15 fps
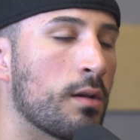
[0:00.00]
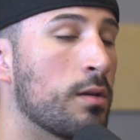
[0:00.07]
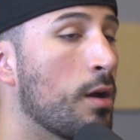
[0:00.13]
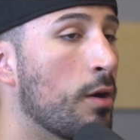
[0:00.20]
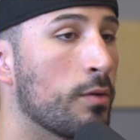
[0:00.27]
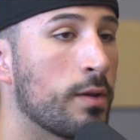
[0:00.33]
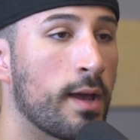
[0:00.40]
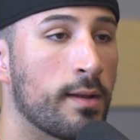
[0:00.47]

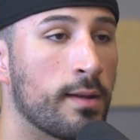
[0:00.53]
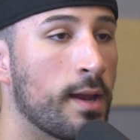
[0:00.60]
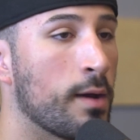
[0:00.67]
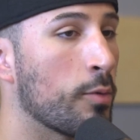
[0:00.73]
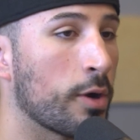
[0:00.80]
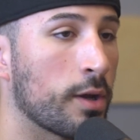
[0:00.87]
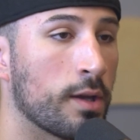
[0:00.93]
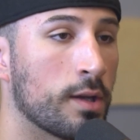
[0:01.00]

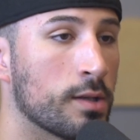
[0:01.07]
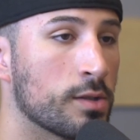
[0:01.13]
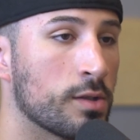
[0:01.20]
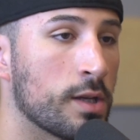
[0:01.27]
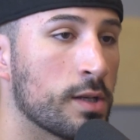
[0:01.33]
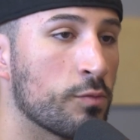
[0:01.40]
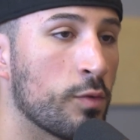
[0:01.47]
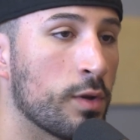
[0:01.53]
networking
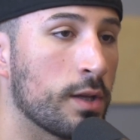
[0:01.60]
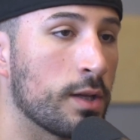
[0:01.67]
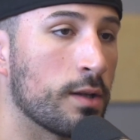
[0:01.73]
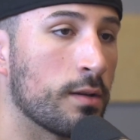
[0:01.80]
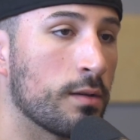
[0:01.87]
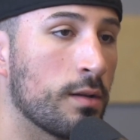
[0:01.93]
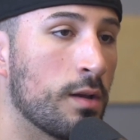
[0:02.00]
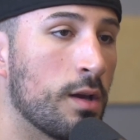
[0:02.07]
is
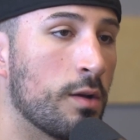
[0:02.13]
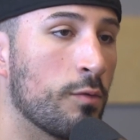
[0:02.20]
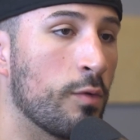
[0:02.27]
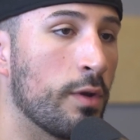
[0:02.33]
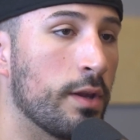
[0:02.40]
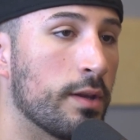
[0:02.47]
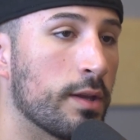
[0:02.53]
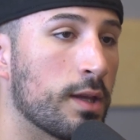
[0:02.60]

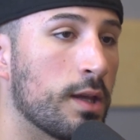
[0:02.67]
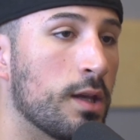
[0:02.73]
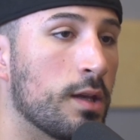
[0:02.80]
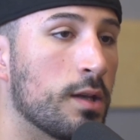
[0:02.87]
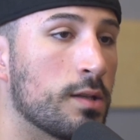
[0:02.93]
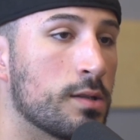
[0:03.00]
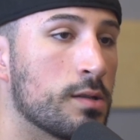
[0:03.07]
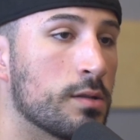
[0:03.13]
really the
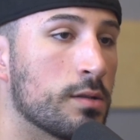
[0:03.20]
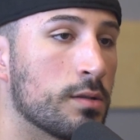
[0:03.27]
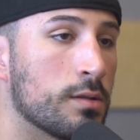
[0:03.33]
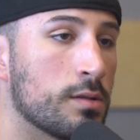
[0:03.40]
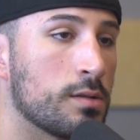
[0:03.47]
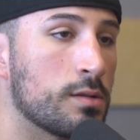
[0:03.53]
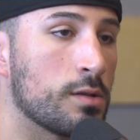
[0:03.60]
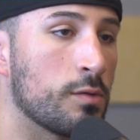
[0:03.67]
key to
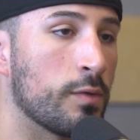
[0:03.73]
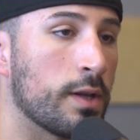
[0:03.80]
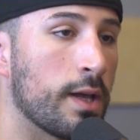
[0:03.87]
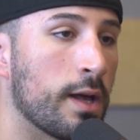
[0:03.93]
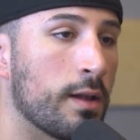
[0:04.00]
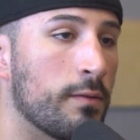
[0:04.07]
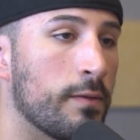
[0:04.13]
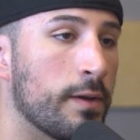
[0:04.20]
really
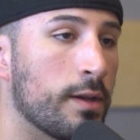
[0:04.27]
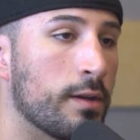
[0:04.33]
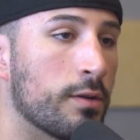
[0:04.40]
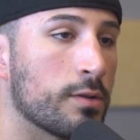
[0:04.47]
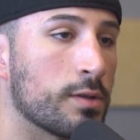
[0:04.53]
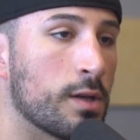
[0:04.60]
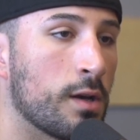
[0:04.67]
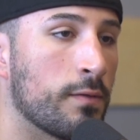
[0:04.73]
elevating
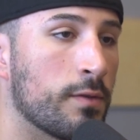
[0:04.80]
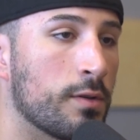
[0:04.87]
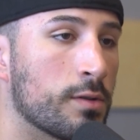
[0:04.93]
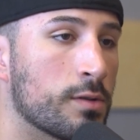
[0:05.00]
yourself and your